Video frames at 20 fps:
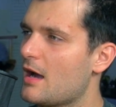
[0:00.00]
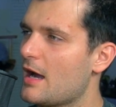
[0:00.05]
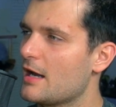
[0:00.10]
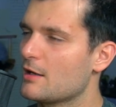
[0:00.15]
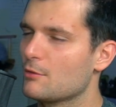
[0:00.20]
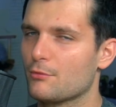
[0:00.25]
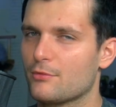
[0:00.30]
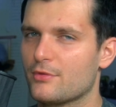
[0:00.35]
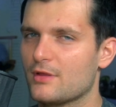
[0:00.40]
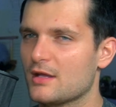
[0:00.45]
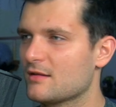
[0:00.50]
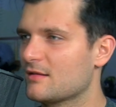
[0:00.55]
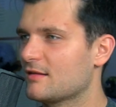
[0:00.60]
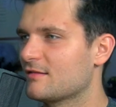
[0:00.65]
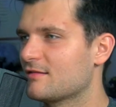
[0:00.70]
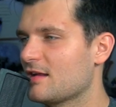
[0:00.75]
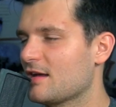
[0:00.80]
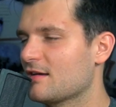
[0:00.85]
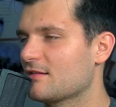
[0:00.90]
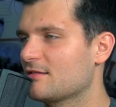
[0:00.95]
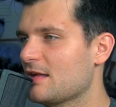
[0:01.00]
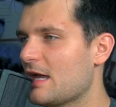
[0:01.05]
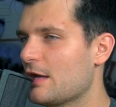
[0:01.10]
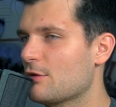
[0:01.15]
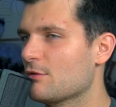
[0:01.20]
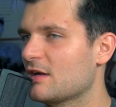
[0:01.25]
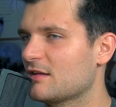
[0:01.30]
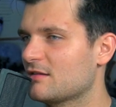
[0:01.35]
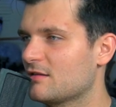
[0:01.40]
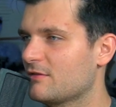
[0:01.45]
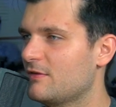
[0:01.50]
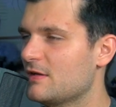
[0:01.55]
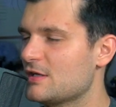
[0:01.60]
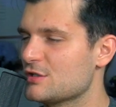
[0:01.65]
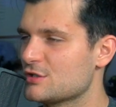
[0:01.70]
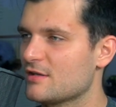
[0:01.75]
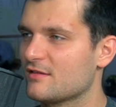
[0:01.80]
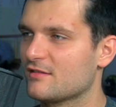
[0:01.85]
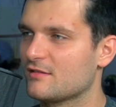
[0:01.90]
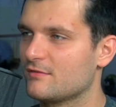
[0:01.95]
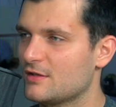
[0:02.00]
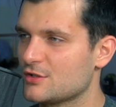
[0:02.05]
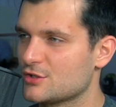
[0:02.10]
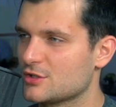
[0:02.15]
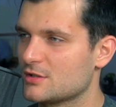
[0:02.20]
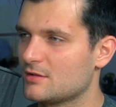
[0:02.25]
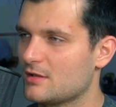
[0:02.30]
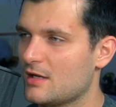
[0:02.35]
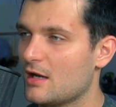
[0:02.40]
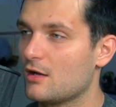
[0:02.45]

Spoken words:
I don't think that Zack Snyder got to finish his vision.